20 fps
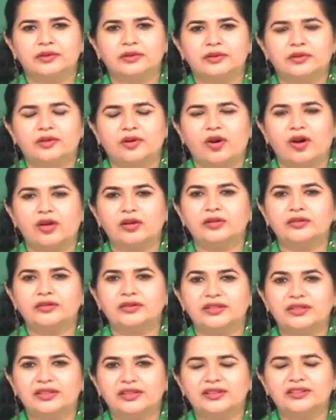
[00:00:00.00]

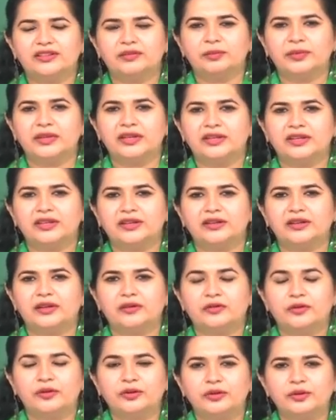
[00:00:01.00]
colloquially speaking a
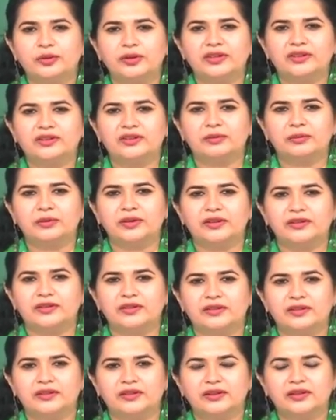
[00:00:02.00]
420
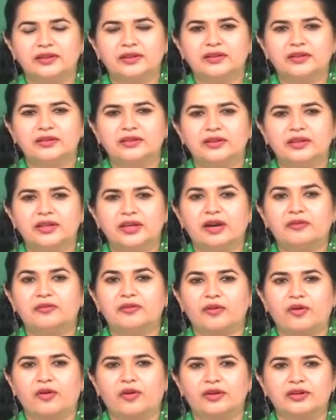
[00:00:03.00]
person, okay, a
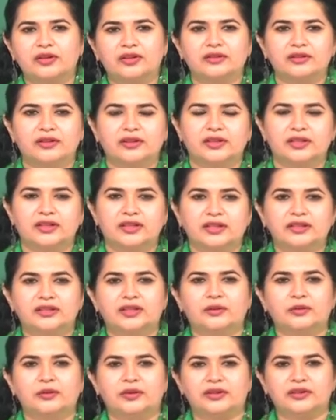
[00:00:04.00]
fraud, in other
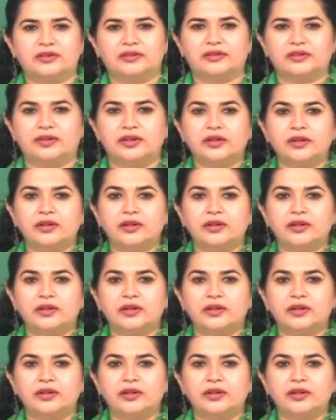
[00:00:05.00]
words.